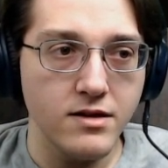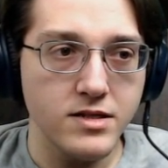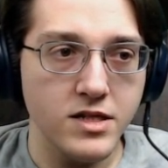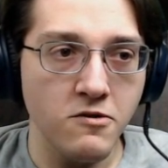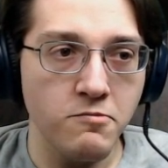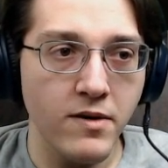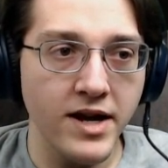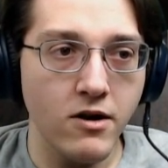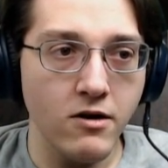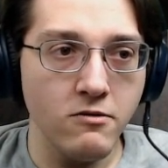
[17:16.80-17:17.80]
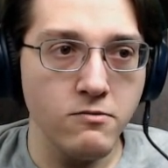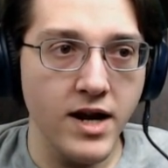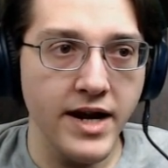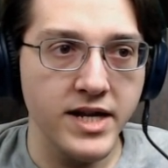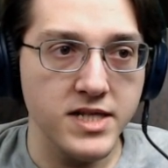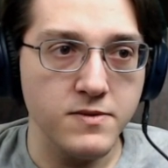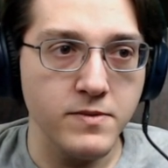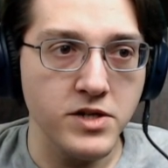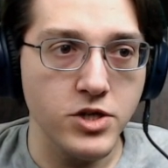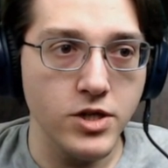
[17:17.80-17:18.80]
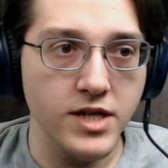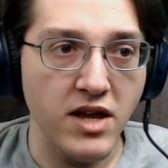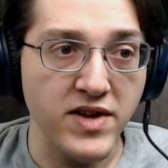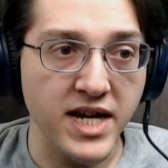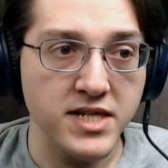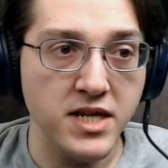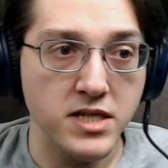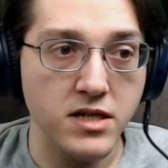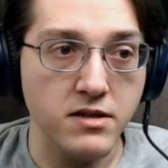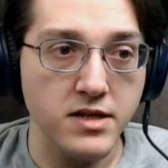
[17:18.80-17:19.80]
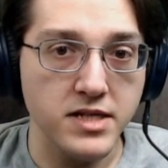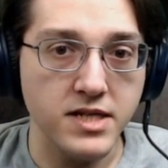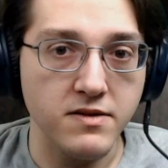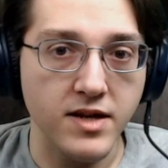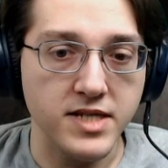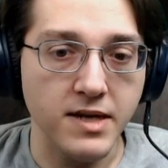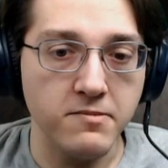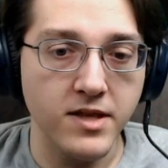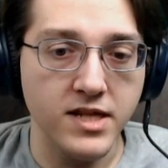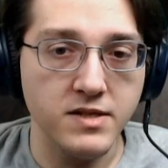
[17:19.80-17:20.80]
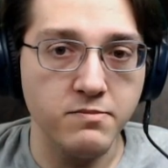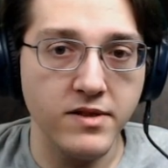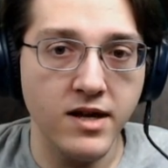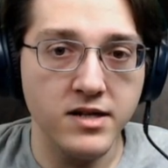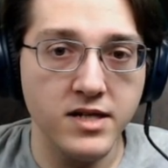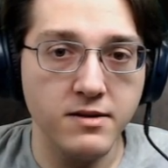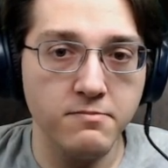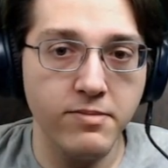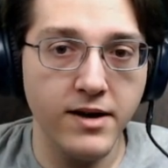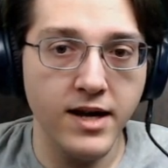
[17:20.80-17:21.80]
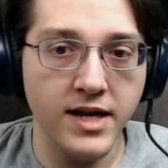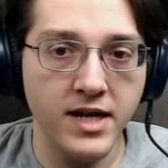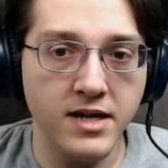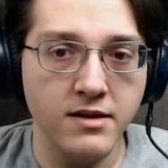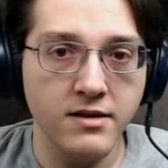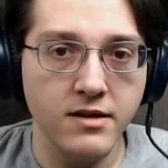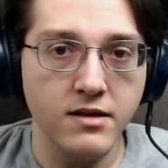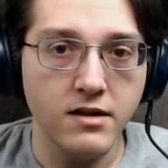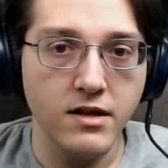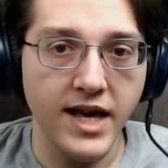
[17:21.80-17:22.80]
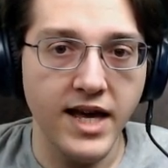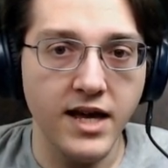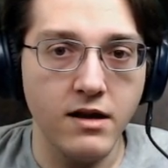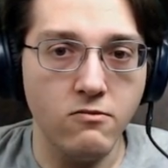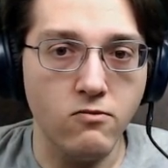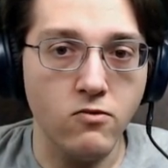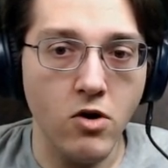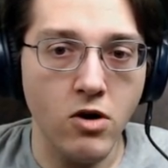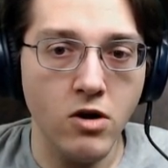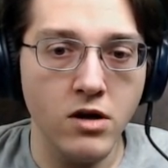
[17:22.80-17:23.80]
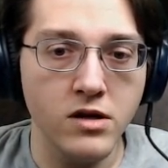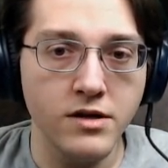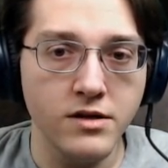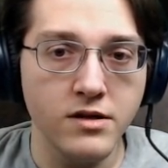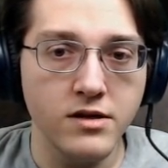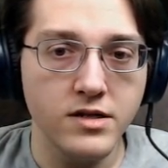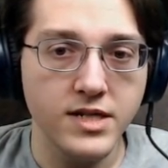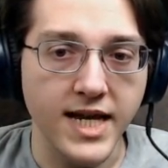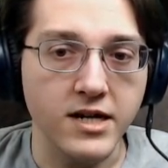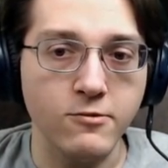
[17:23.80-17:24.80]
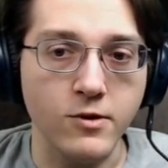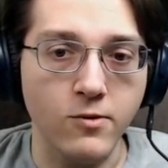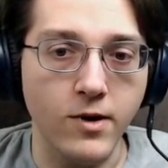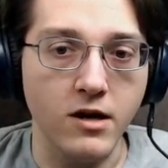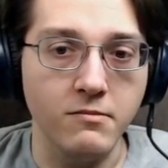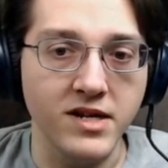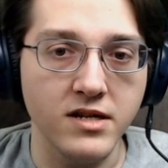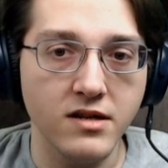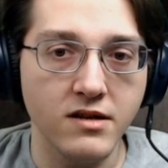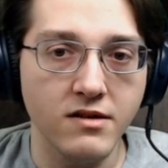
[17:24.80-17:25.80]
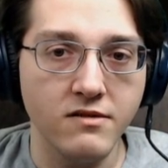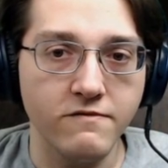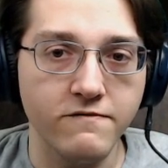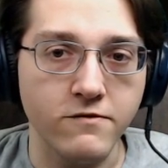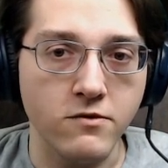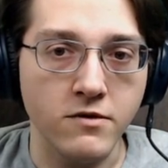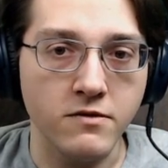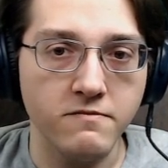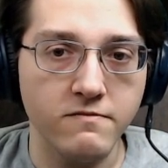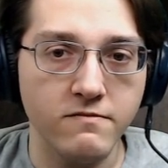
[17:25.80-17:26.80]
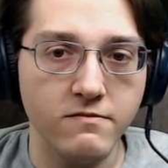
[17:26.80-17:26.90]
So by all rights, we should have access to this, except that it's blocked by a wrong tech requirement for